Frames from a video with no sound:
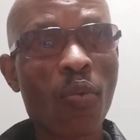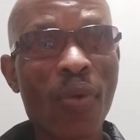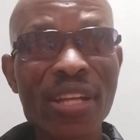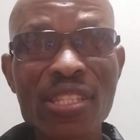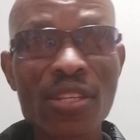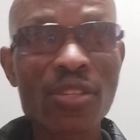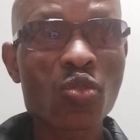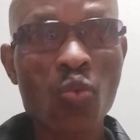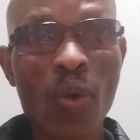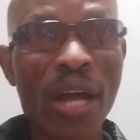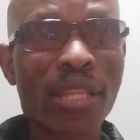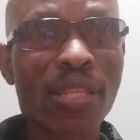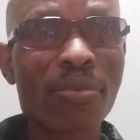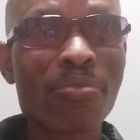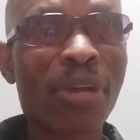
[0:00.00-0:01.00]
what is
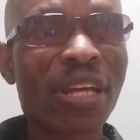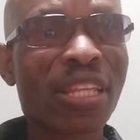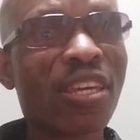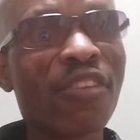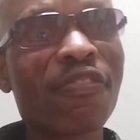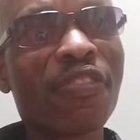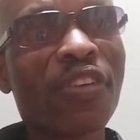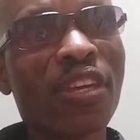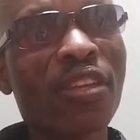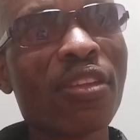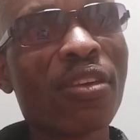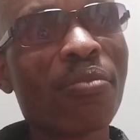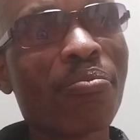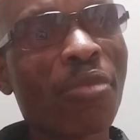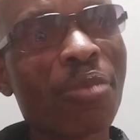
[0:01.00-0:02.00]
what. But if he
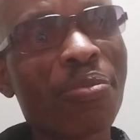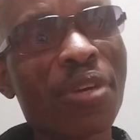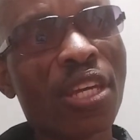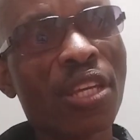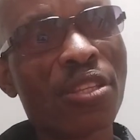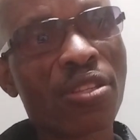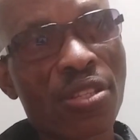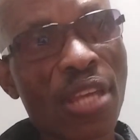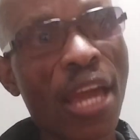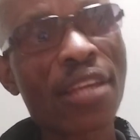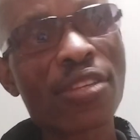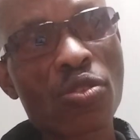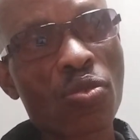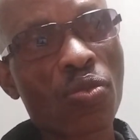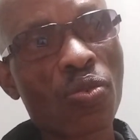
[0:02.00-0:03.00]

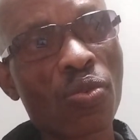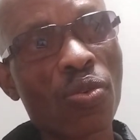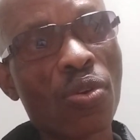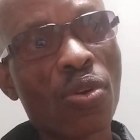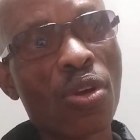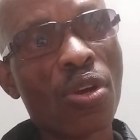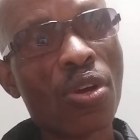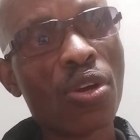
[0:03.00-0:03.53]
decides to